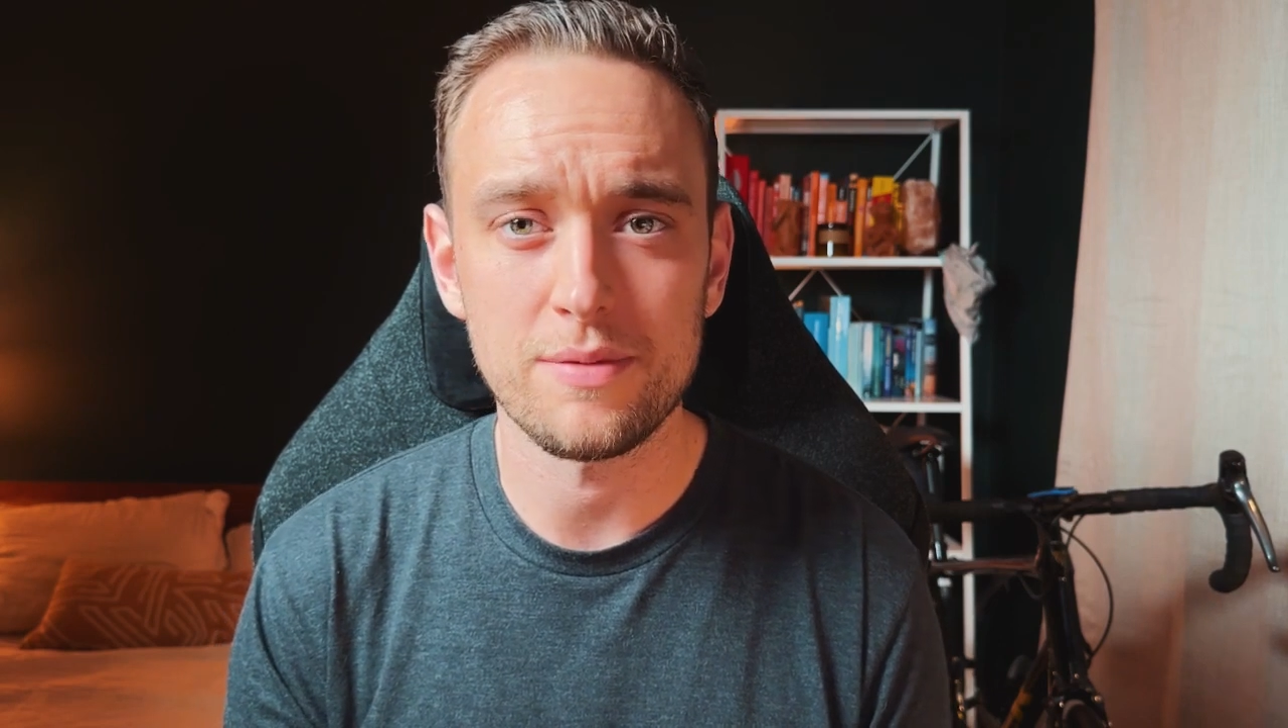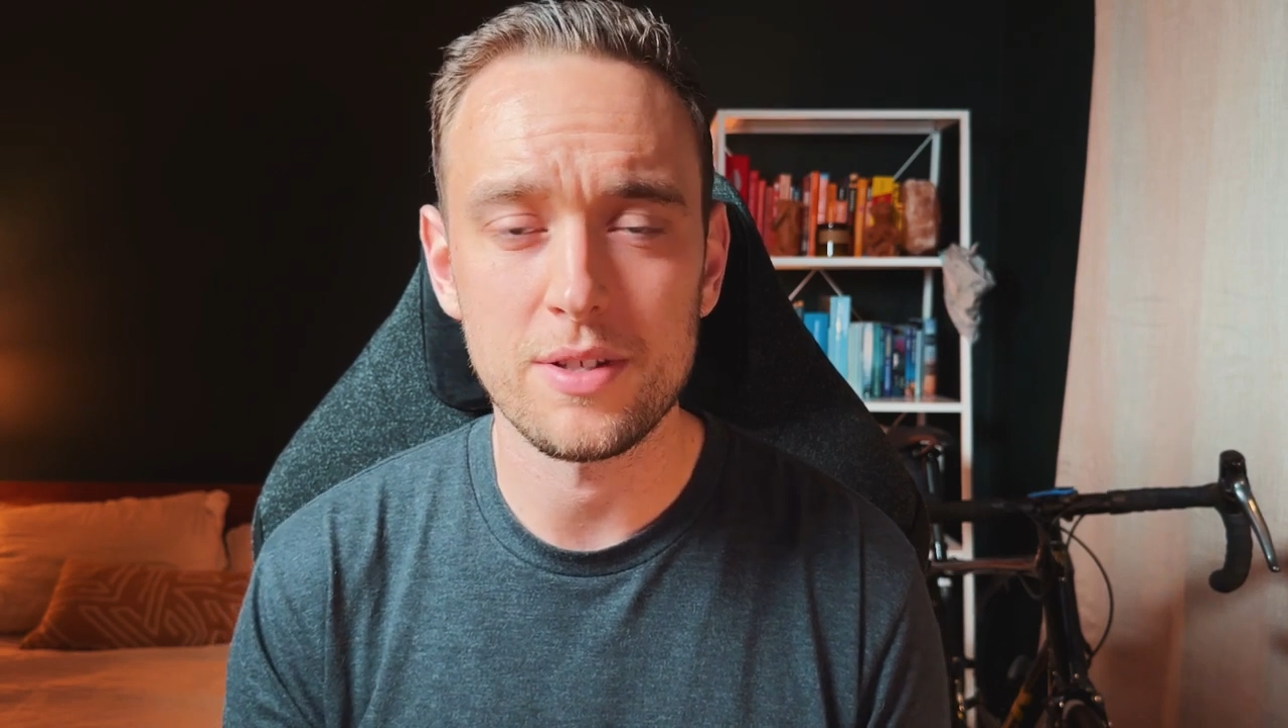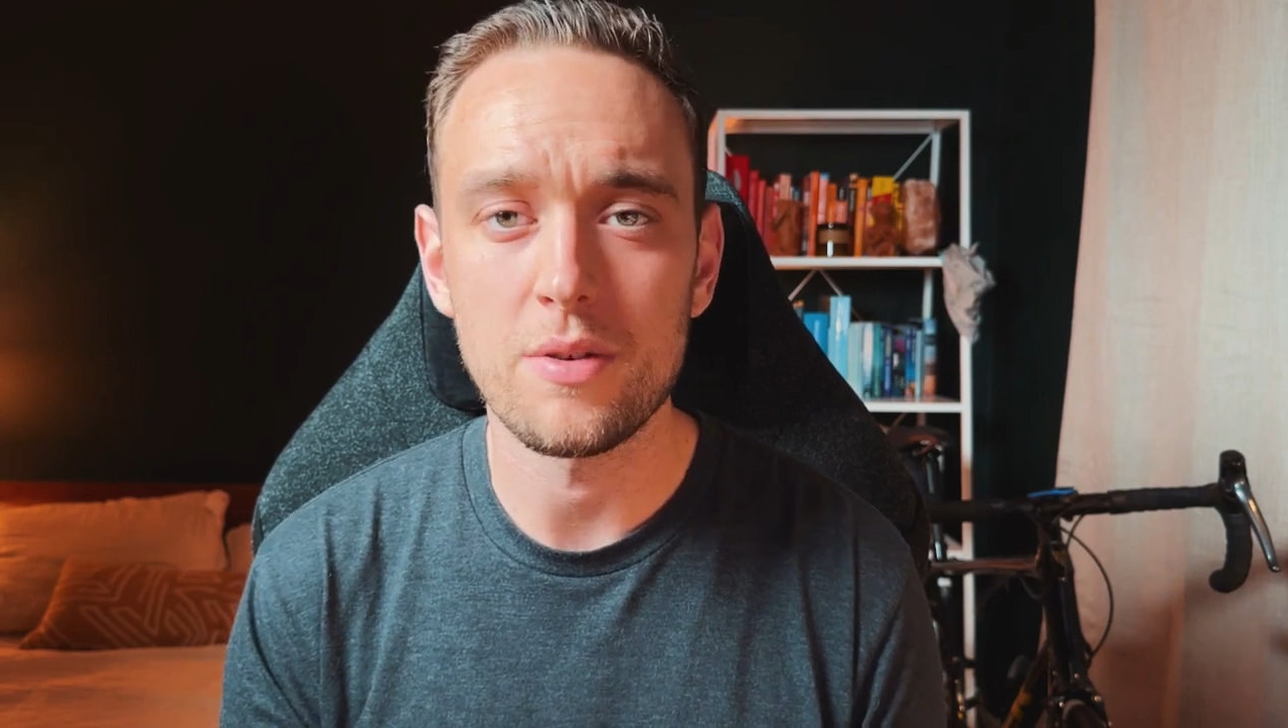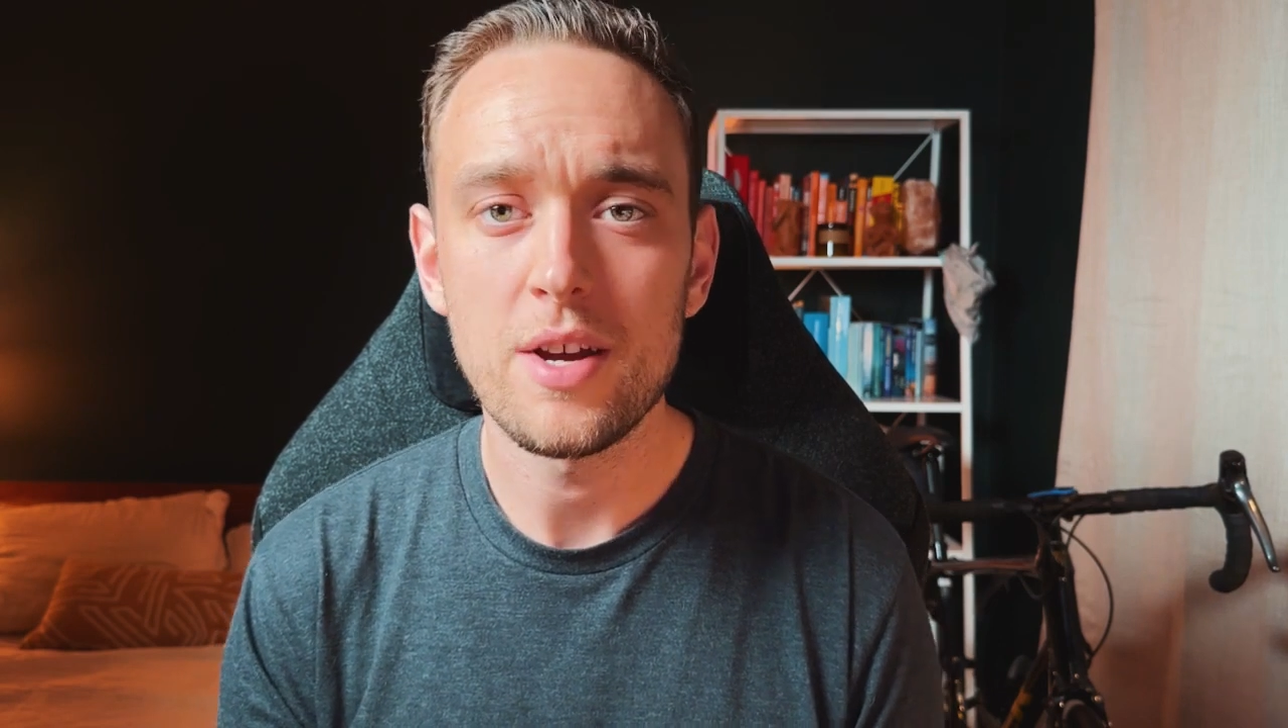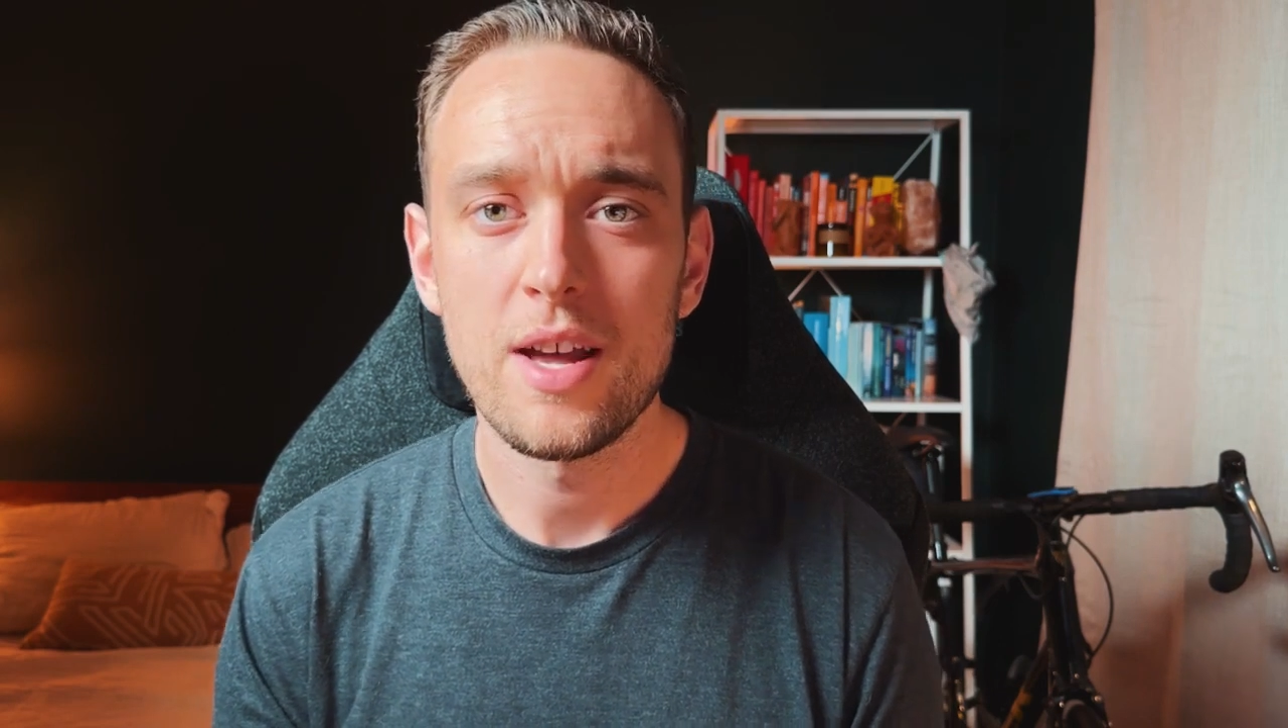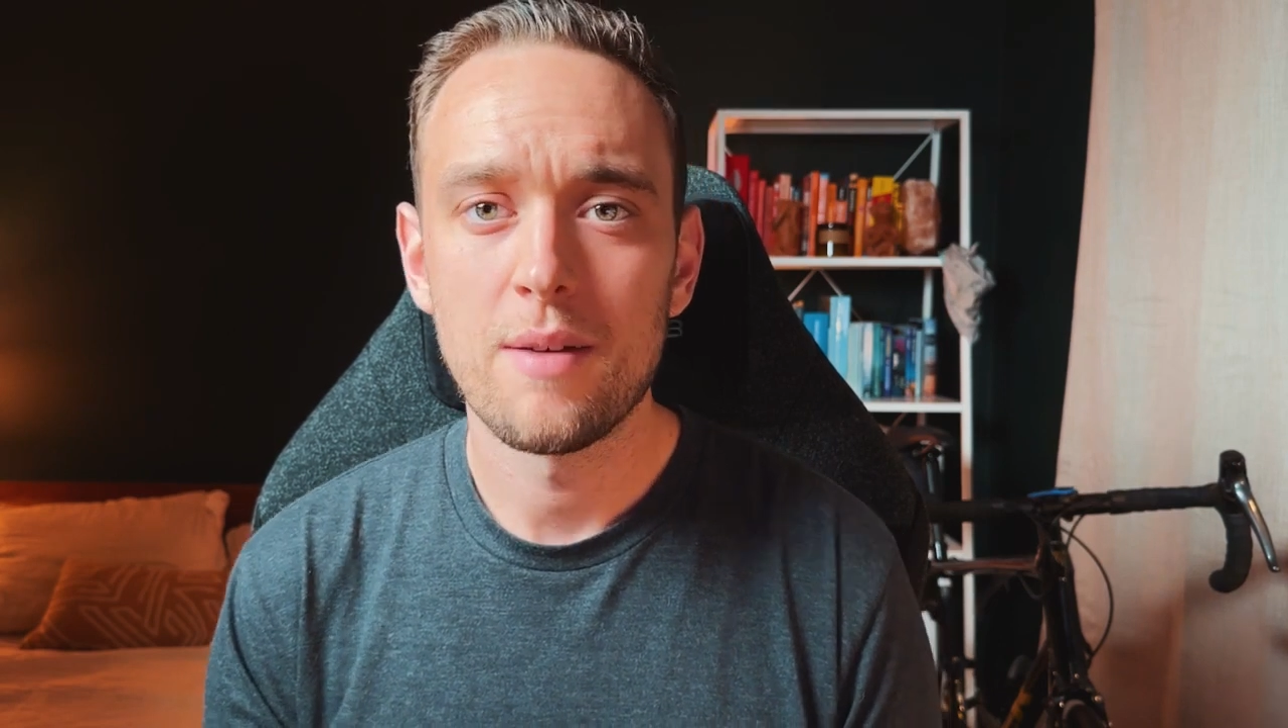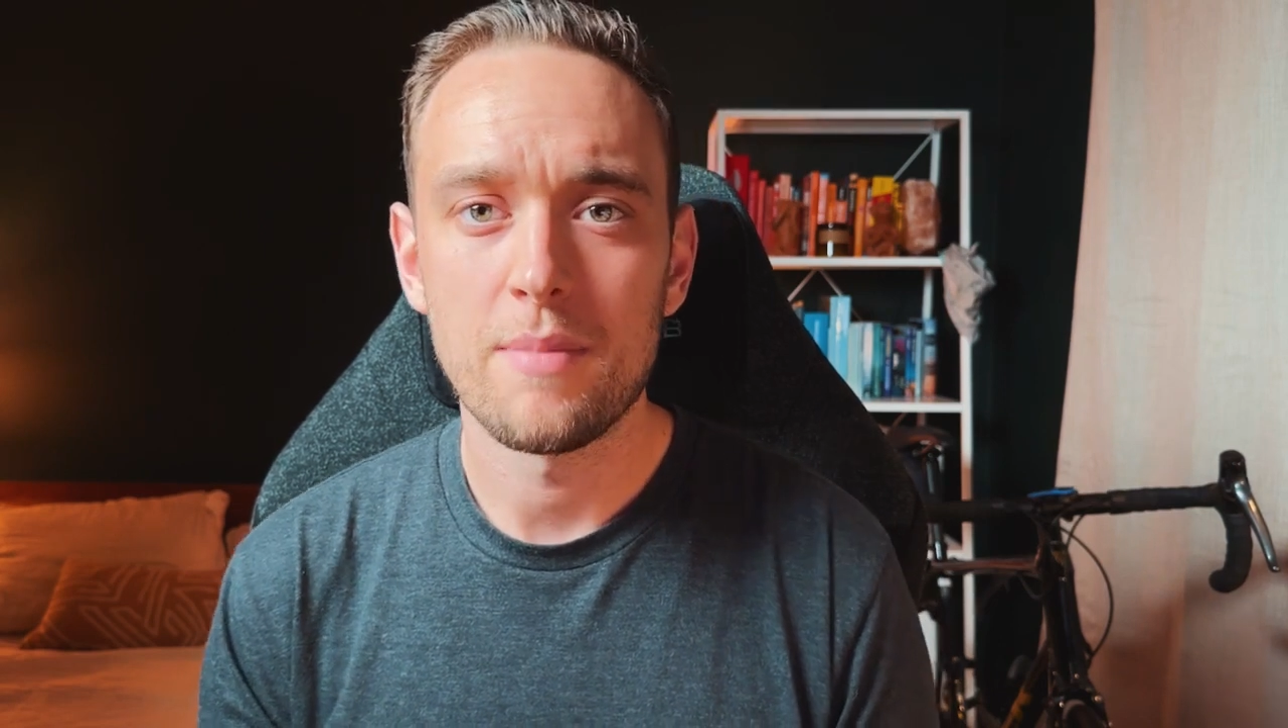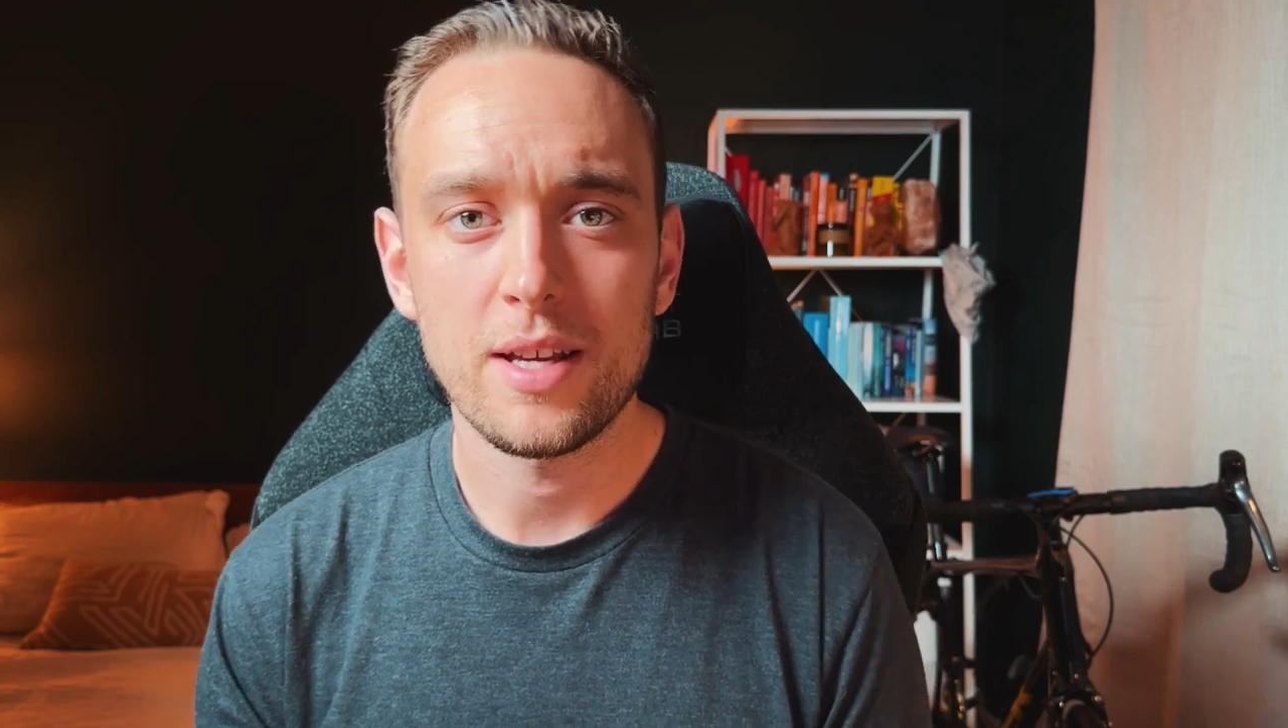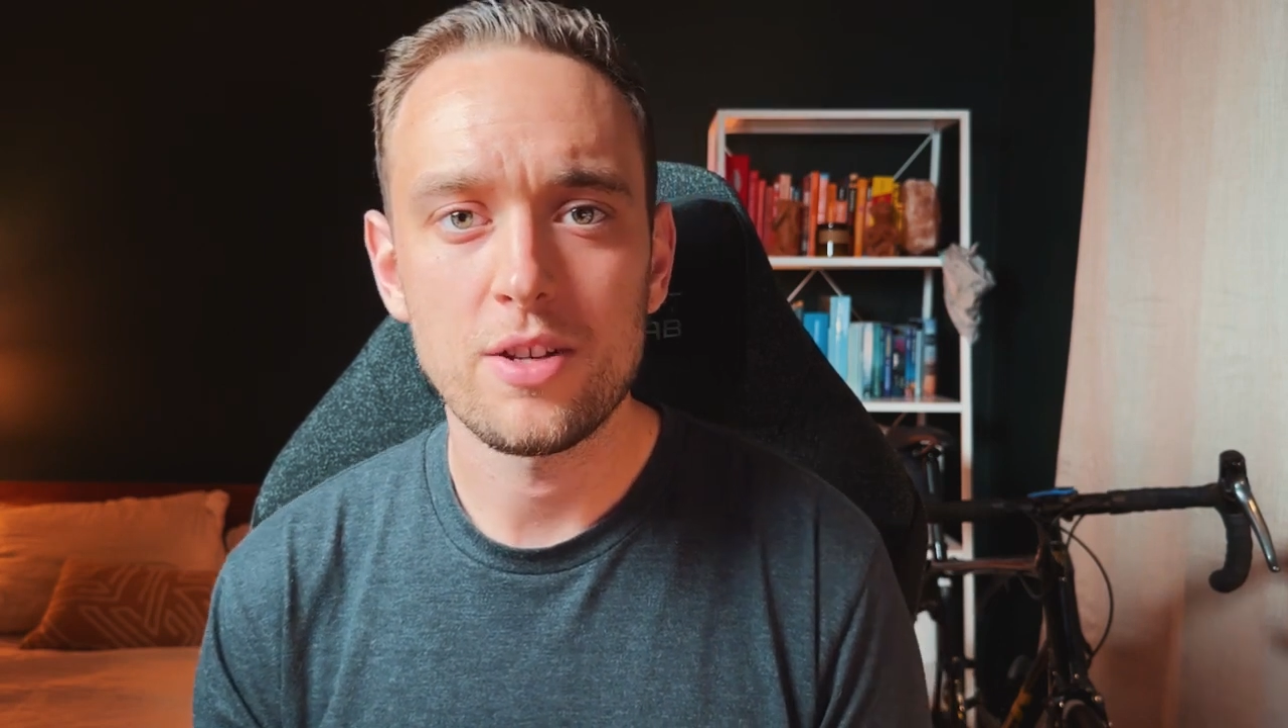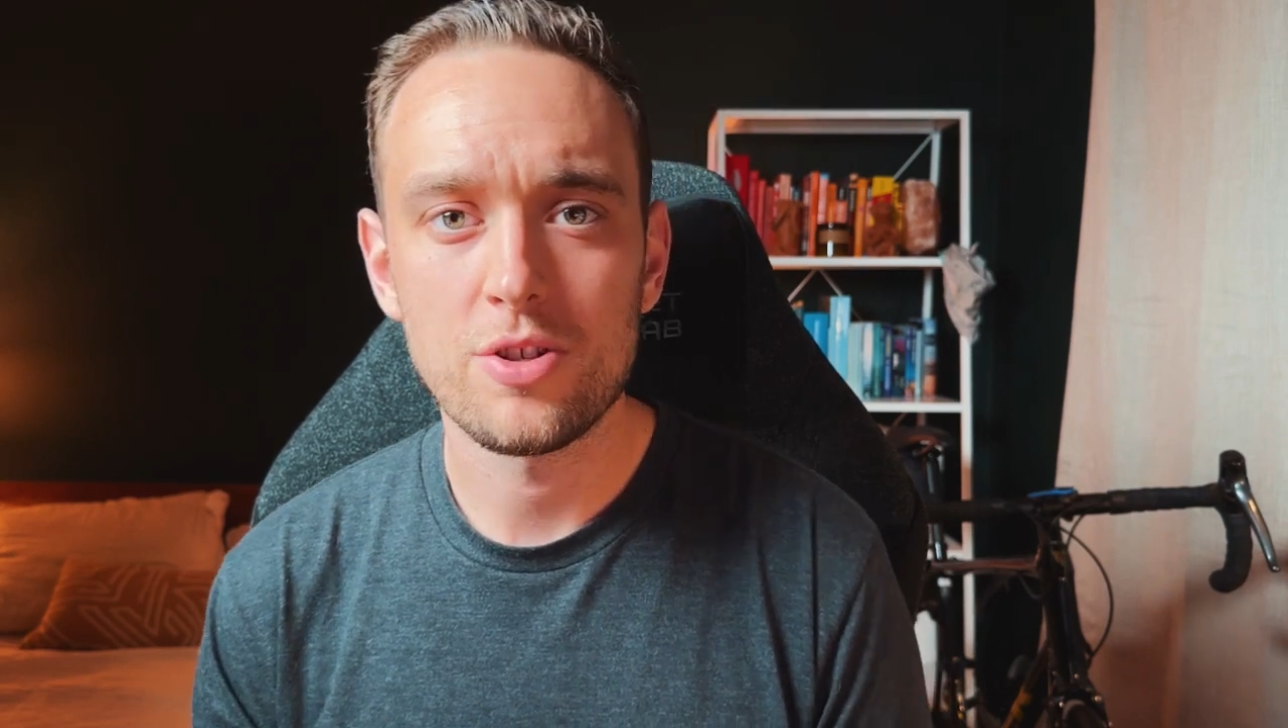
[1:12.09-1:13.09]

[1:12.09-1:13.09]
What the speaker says: So making